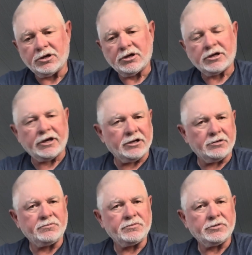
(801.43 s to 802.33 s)

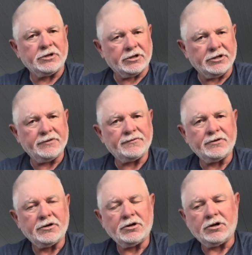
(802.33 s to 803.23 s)
Caleb and Leaf
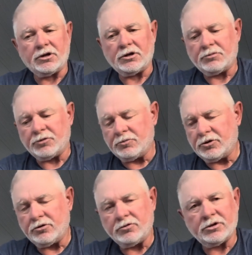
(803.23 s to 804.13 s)
and the Boo
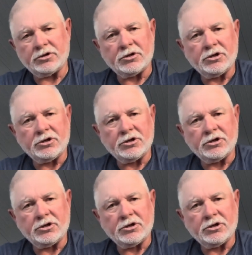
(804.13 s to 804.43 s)
Boo and